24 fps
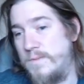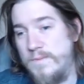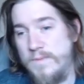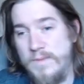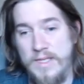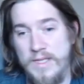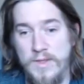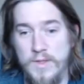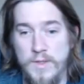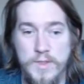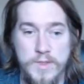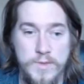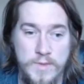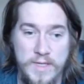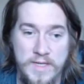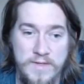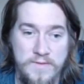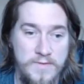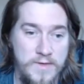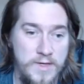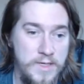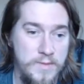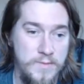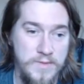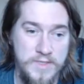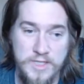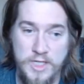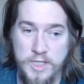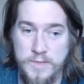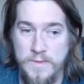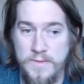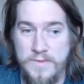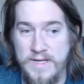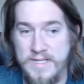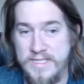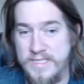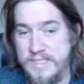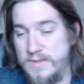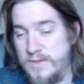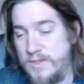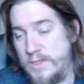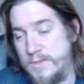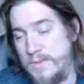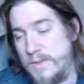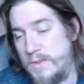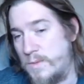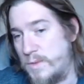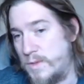in those we had fun. We talked about wrestling, we
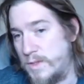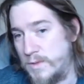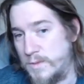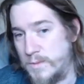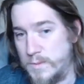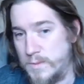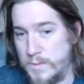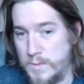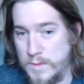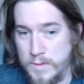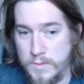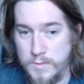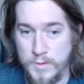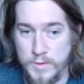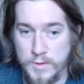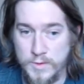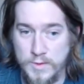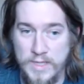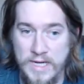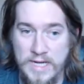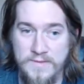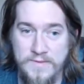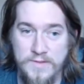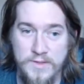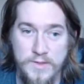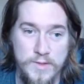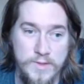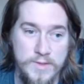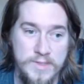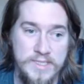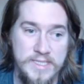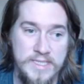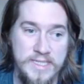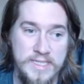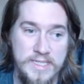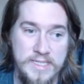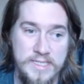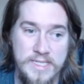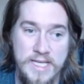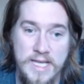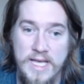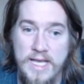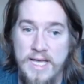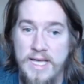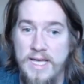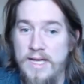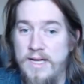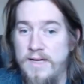talked about World of Warcraft and those things.
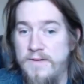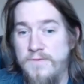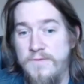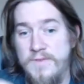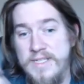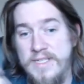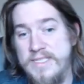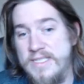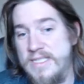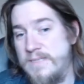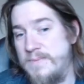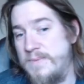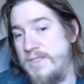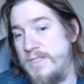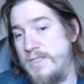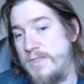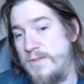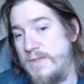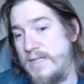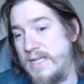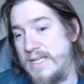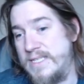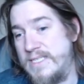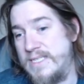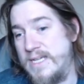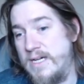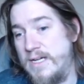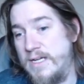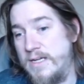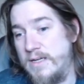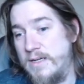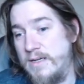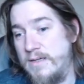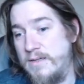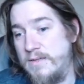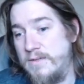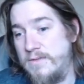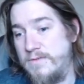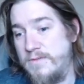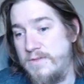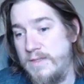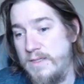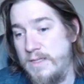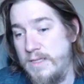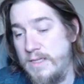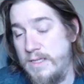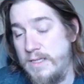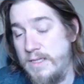Vince has been doing a ton of
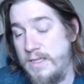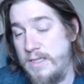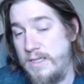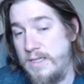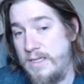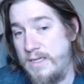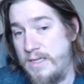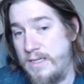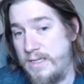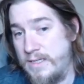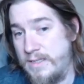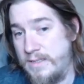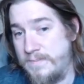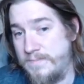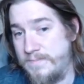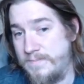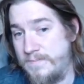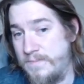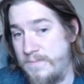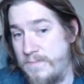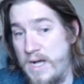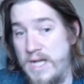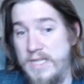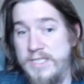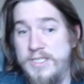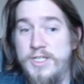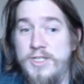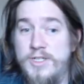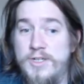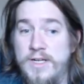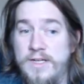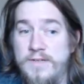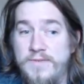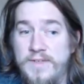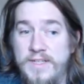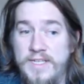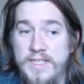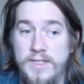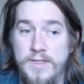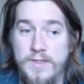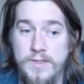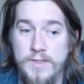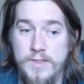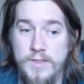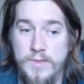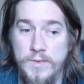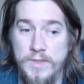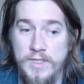Monster Train
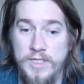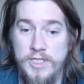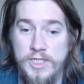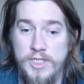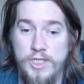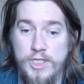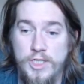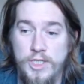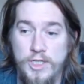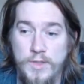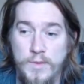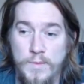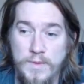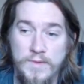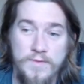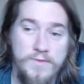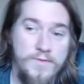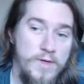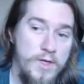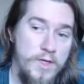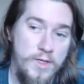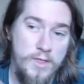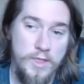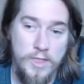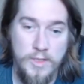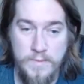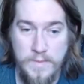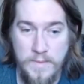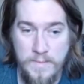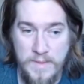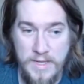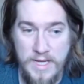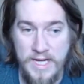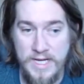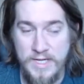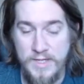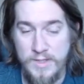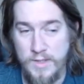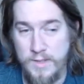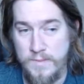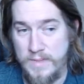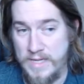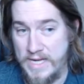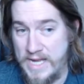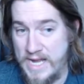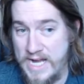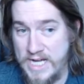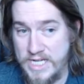videos, which we've fallen a little bit behind on,
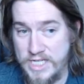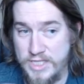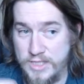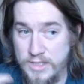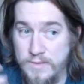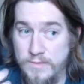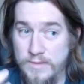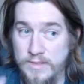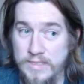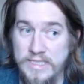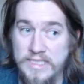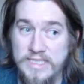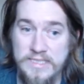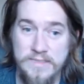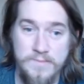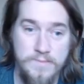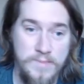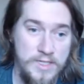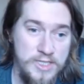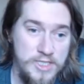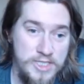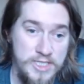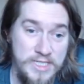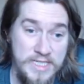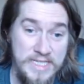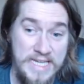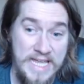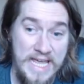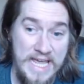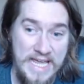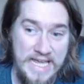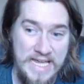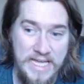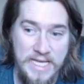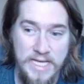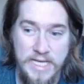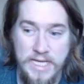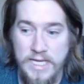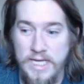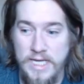but I actually released a bunch today,